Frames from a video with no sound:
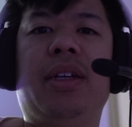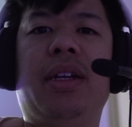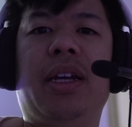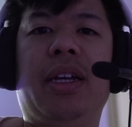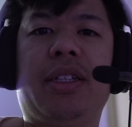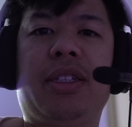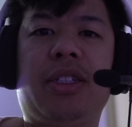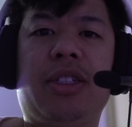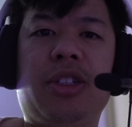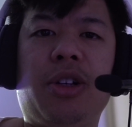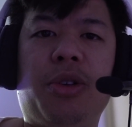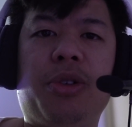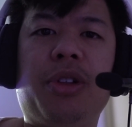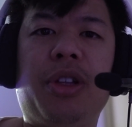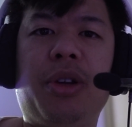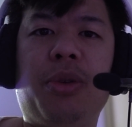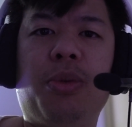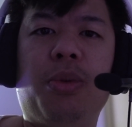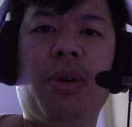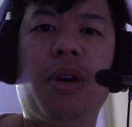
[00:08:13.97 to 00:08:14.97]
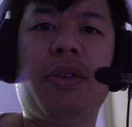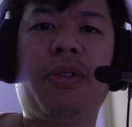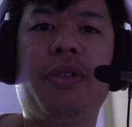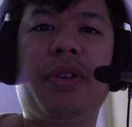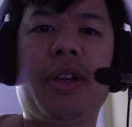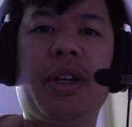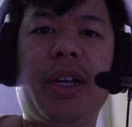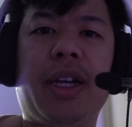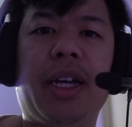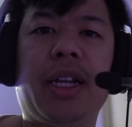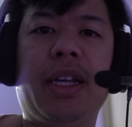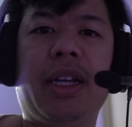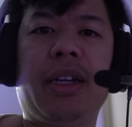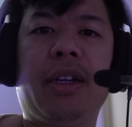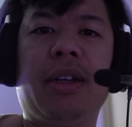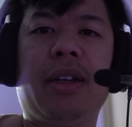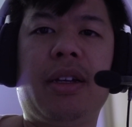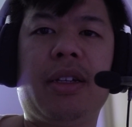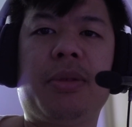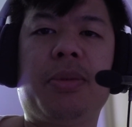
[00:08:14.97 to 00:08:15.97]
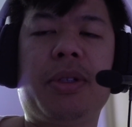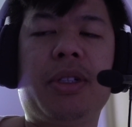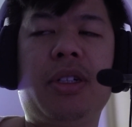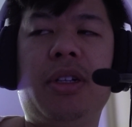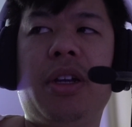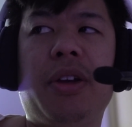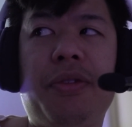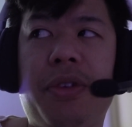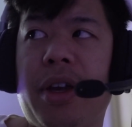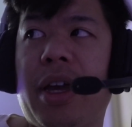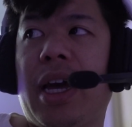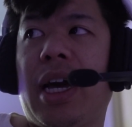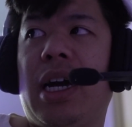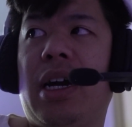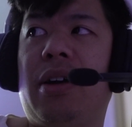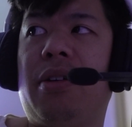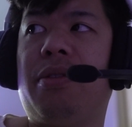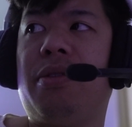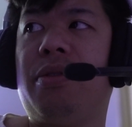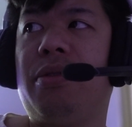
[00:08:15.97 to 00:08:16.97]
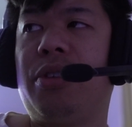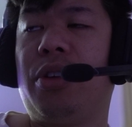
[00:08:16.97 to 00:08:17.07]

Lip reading: it's totally worth getting, especially if you have